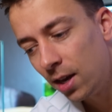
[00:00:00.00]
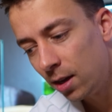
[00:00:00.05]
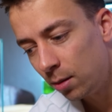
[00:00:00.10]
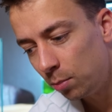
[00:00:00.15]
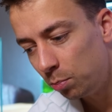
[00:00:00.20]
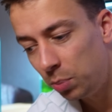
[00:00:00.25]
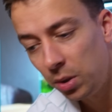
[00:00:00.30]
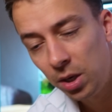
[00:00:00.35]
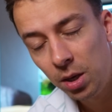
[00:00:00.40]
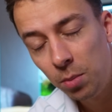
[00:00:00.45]

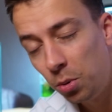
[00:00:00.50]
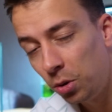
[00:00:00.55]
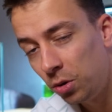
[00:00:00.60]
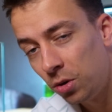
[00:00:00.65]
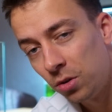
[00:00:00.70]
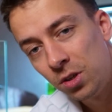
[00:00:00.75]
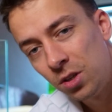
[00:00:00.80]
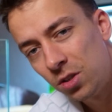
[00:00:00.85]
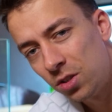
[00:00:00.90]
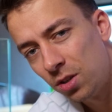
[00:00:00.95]
and B
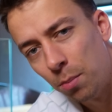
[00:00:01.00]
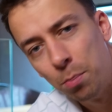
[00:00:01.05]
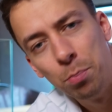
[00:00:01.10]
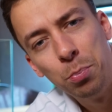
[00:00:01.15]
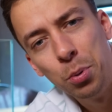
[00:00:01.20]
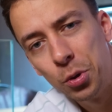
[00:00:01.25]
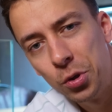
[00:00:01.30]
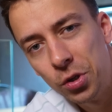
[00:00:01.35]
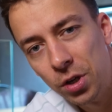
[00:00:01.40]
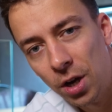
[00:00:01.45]
because it's a
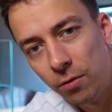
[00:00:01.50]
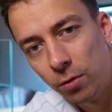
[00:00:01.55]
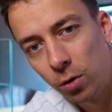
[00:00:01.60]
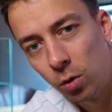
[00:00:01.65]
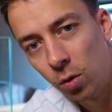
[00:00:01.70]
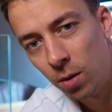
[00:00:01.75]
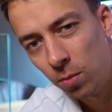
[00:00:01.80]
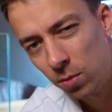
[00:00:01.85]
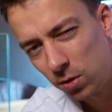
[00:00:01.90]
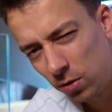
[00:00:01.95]
bookshelf
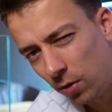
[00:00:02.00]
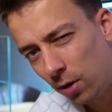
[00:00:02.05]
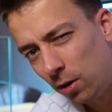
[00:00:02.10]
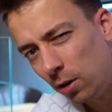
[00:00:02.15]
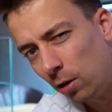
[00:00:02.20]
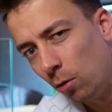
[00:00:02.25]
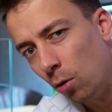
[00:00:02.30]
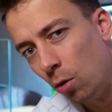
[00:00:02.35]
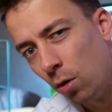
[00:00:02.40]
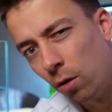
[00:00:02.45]
aquarium. It's very
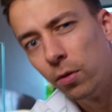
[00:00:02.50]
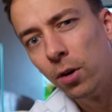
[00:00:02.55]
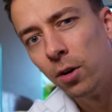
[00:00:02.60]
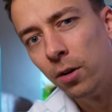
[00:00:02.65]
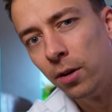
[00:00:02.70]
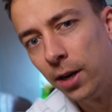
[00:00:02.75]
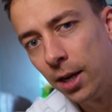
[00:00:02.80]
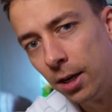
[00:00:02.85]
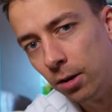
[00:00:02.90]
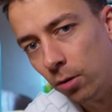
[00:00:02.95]
long, very
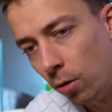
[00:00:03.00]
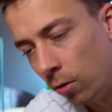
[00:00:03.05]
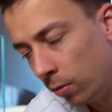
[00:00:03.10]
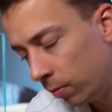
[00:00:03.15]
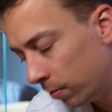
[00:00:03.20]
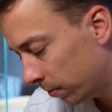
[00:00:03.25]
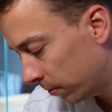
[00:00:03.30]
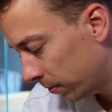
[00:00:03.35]
narrow.